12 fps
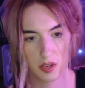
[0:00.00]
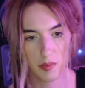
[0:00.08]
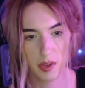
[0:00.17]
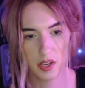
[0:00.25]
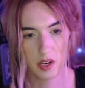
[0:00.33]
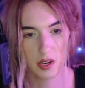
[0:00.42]
you
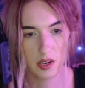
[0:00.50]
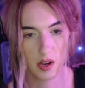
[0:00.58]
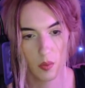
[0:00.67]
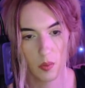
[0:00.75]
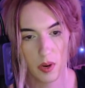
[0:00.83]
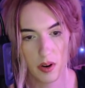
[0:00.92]
mentioned how
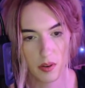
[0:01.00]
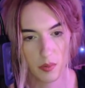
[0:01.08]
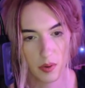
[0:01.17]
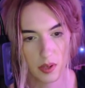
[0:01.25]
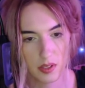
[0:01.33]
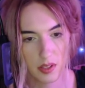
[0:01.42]
weird it
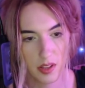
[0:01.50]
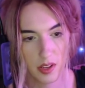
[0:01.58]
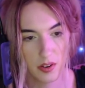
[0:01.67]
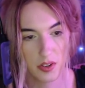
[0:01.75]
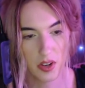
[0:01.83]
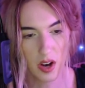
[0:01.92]
was that
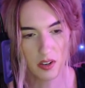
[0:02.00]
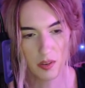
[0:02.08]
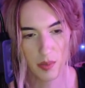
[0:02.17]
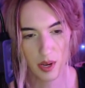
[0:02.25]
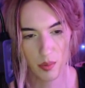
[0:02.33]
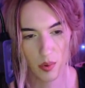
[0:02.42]
your doctor
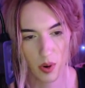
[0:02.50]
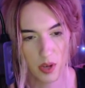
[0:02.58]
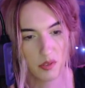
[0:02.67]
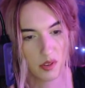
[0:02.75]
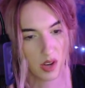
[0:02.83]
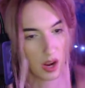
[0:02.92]
made a point
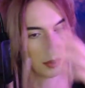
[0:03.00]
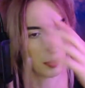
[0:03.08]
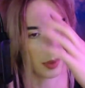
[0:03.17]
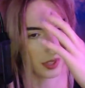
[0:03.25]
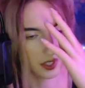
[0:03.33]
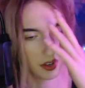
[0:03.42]
of
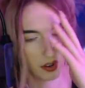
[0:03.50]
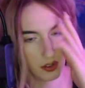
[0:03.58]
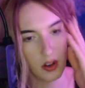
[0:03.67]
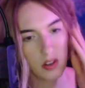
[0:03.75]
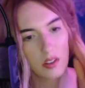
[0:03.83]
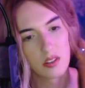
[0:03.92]
complimenting your
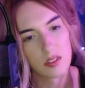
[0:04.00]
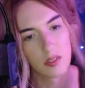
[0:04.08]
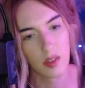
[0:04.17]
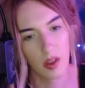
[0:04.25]
looks.